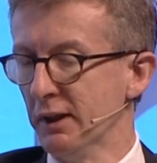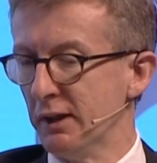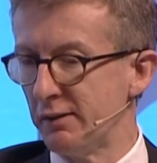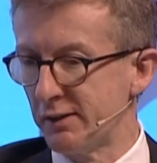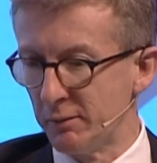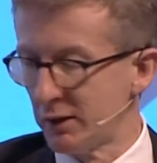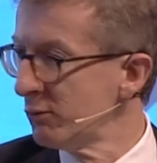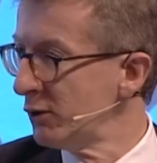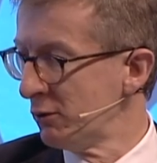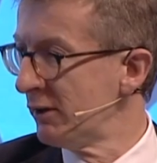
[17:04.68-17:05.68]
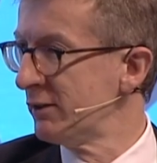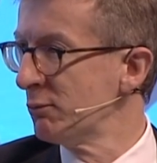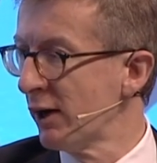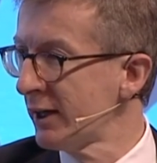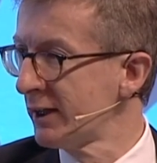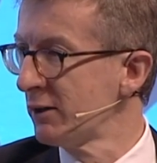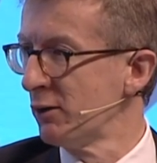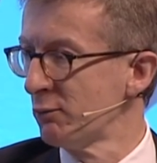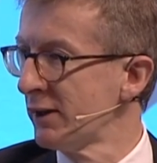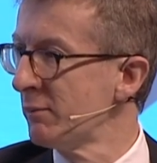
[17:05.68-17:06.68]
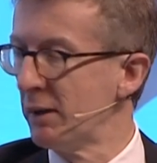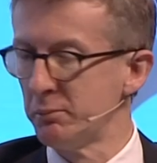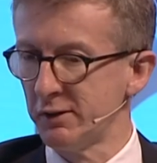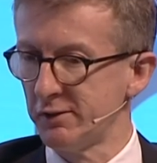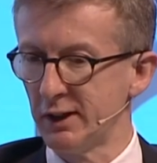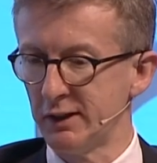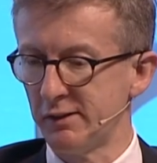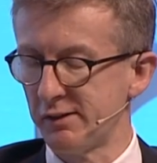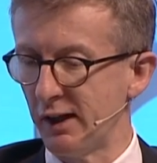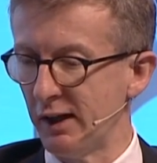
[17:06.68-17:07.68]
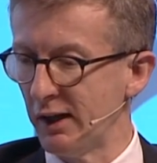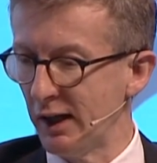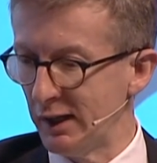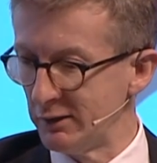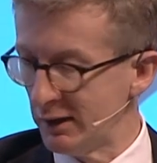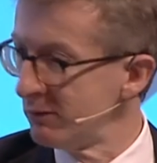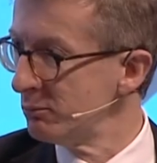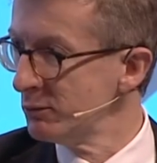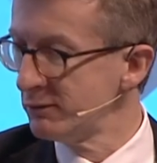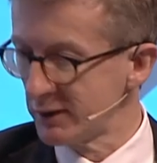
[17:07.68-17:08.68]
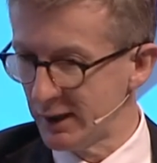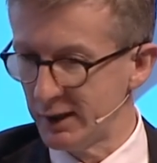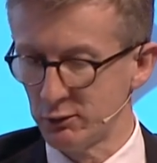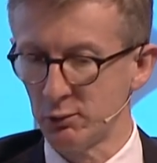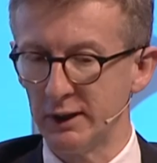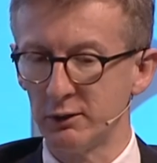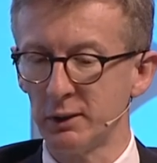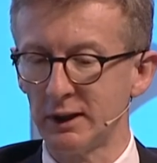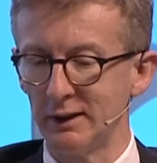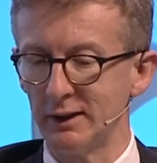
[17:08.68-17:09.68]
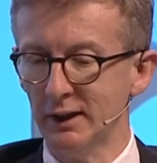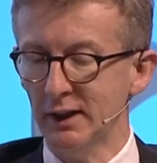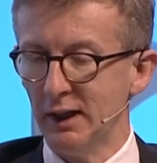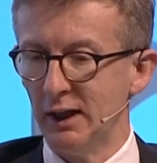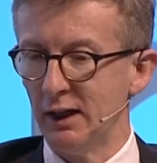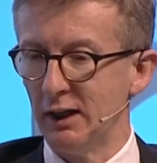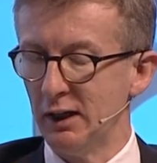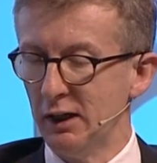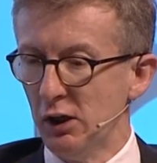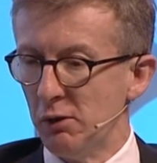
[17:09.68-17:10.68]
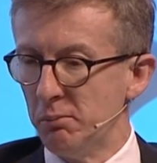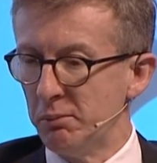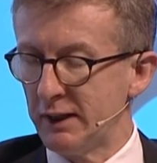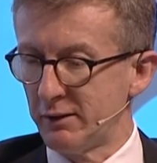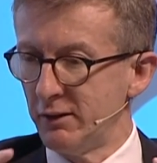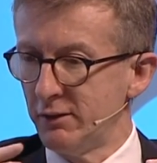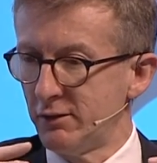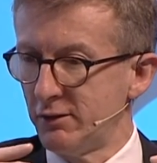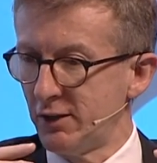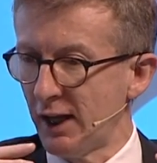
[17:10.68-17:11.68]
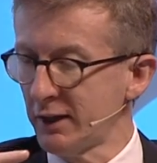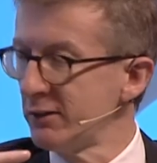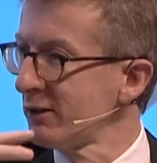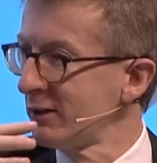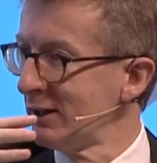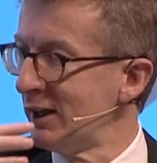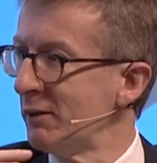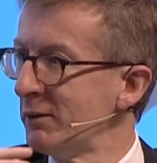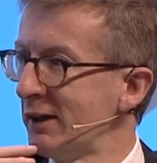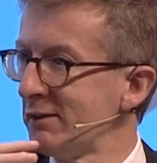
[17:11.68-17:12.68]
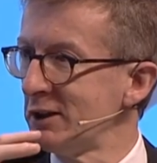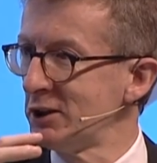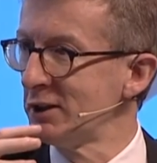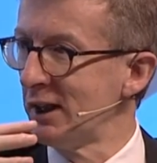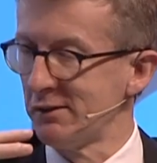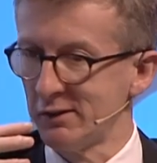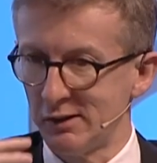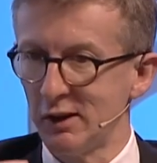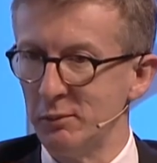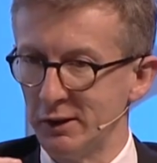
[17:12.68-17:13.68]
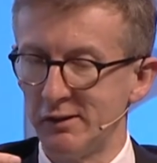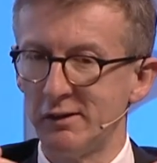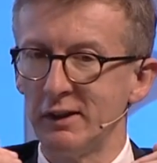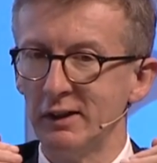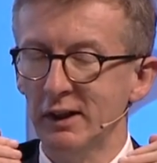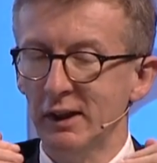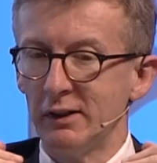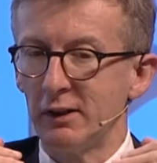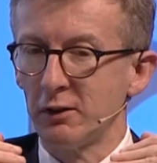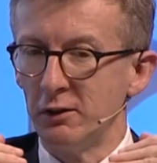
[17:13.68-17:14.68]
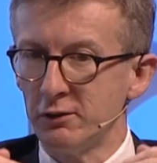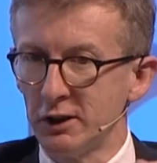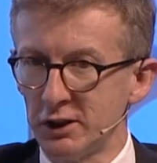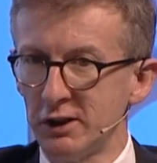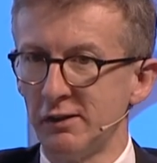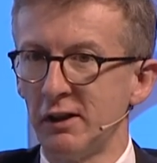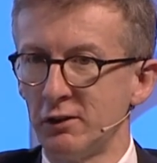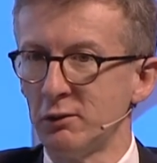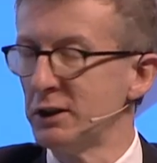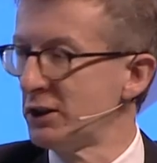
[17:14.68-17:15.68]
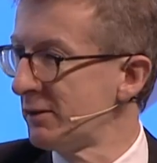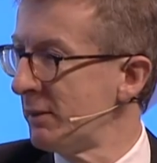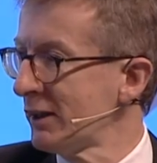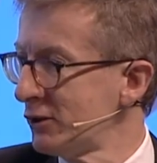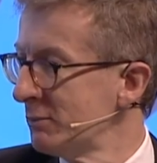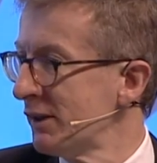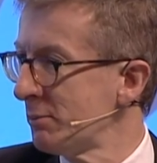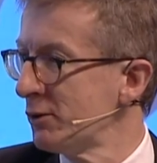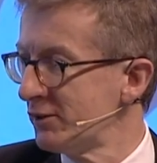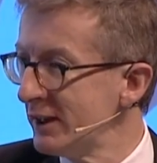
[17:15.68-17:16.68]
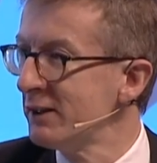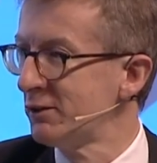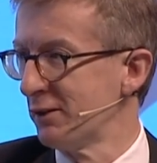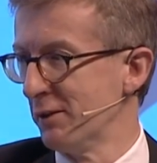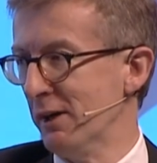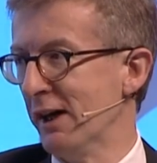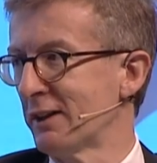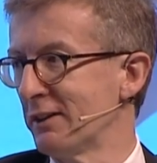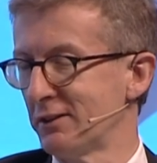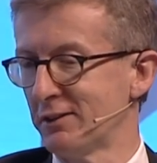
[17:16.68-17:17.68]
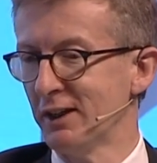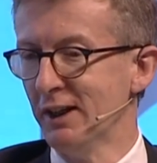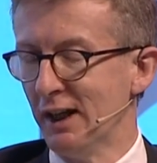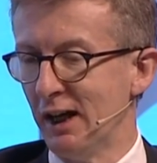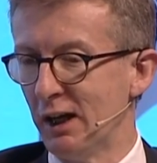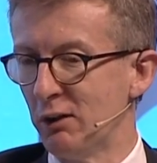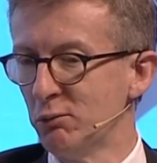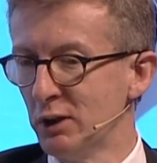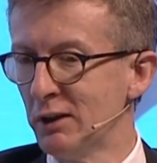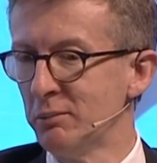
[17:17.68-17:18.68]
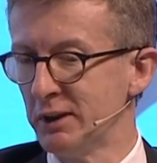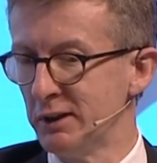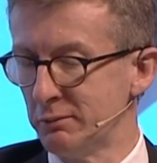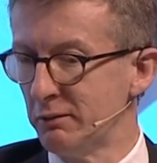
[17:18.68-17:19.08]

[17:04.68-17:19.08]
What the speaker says: is something we're already working on with the member states and moving ahead quite quickly. But technical harmonization has its limits. The conditions under which spectrum is put into the market will be